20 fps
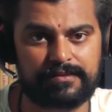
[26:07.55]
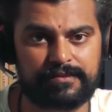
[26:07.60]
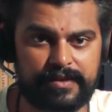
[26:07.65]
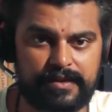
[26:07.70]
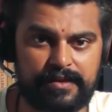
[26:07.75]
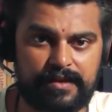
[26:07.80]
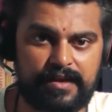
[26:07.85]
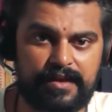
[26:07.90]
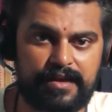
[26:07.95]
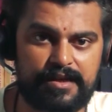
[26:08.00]

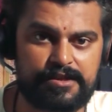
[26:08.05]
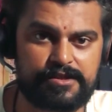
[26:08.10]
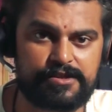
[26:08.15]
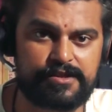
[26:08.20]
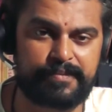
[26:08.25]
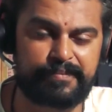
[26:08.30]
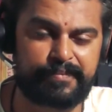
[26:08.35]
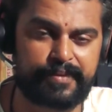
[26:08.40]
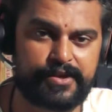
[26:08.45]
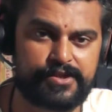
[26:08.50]
with increased
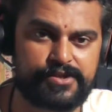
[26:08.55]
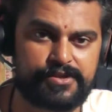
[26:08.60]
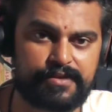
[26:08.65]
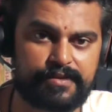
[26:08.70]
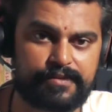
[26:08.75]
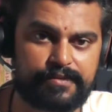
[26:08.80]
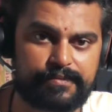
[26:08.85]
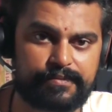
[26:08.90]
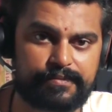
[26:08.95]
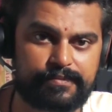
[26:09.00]
temperature,
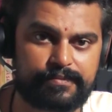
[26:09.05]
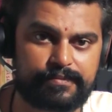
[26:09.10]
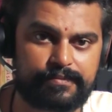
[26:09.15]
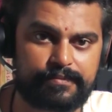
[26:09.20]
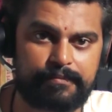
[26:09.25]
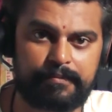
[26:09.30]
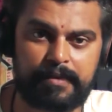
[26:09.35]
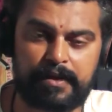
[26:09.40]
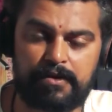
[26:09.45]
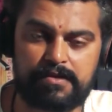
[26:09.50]

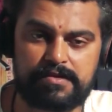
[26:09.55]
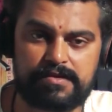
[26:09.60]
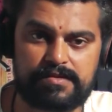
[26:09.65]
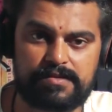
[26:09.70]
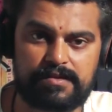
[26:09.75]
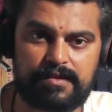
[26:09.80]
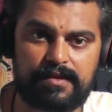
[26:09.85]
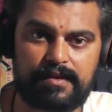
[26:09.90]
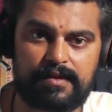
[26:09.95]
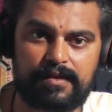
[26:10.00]

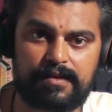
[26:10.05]
because